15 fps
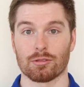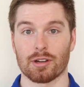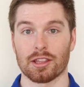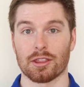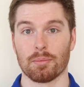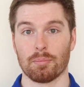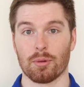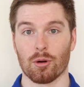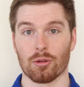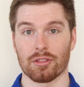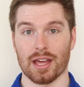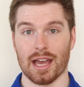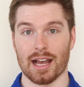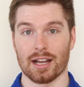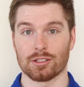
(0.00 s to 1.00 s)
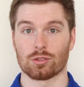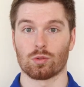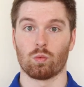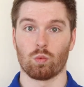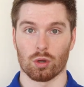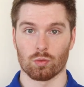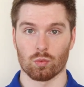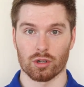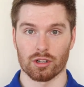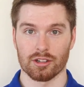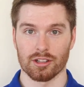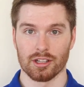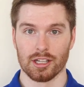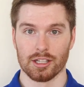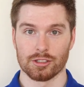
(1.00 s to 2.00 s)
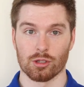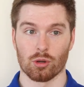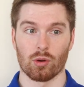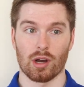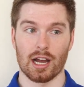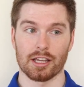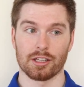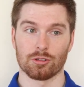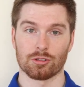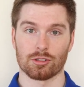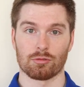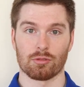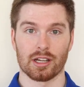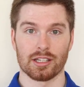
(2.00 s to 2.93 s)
to write them both as one word. So I used to